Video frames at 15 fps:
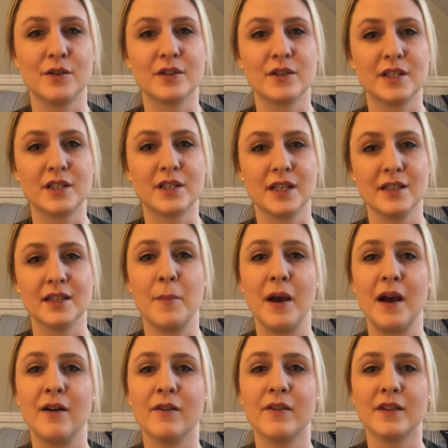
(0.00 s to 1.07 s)
doctors
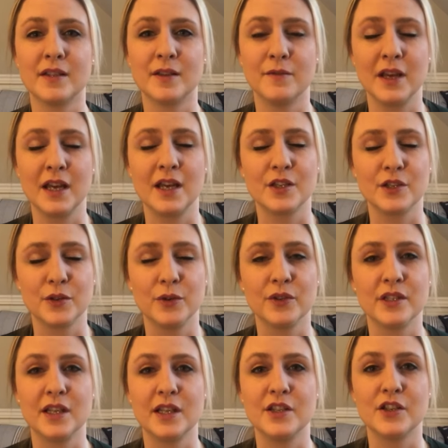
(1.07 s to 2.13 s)
about the severe
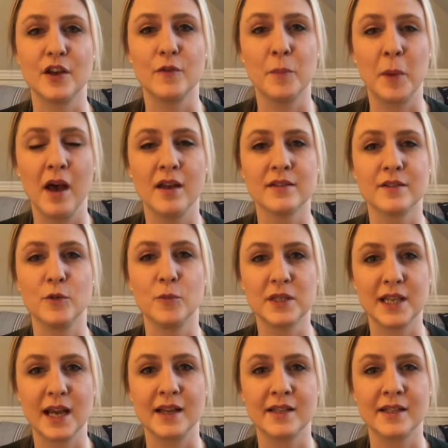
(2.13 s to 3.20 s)
shortage of personal
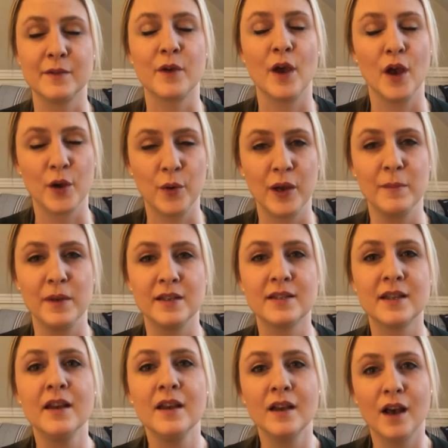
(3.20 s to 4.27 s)
protective
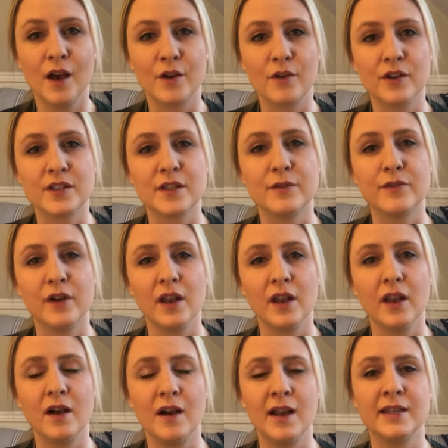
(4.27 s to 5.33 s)
equipment across the front
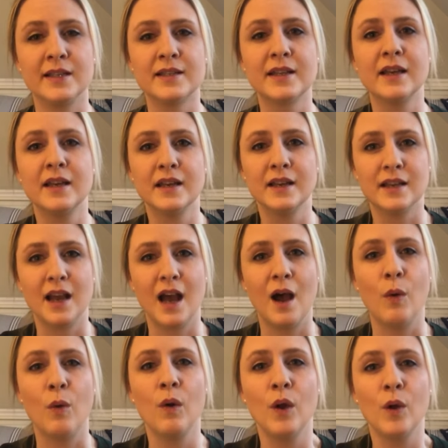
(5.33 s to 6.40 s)
lines.
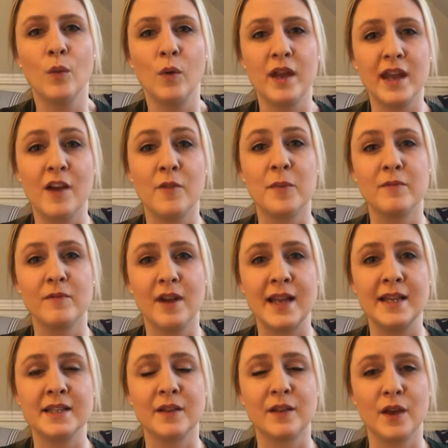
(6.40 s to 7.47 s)
Now, we have been
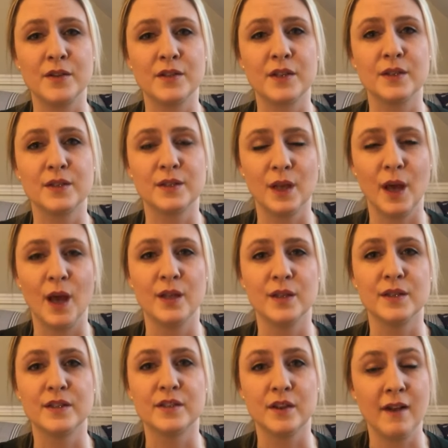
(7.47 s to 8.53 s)
raising those
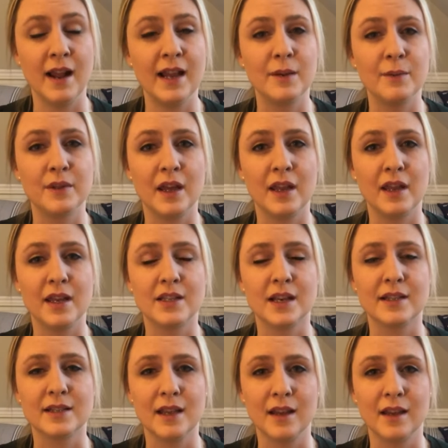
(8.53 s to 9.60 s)
concerns directly with
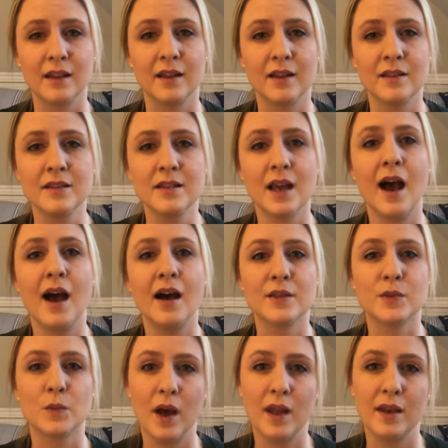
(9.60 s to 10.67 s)
NHS England
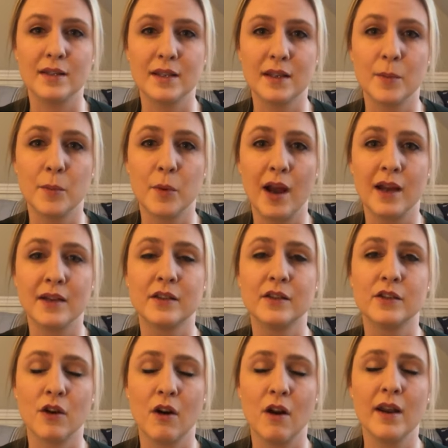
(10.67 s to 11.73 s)
as well as in the press to
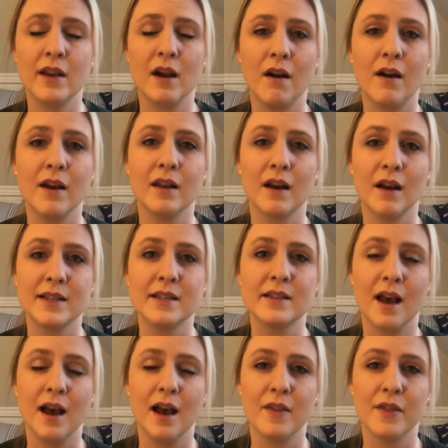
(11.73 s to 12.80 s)
try and highlight
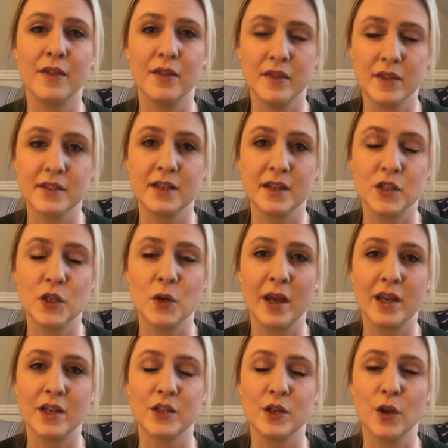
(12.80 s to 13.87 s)
uh, the
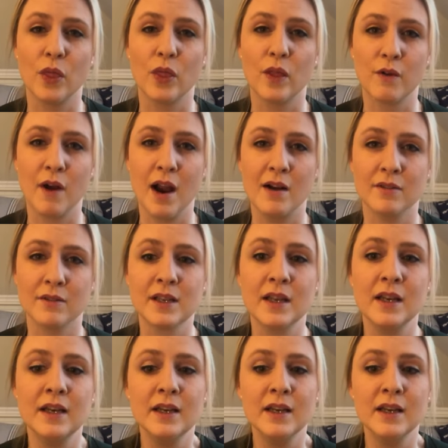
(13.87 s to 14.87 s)
situation on the ground.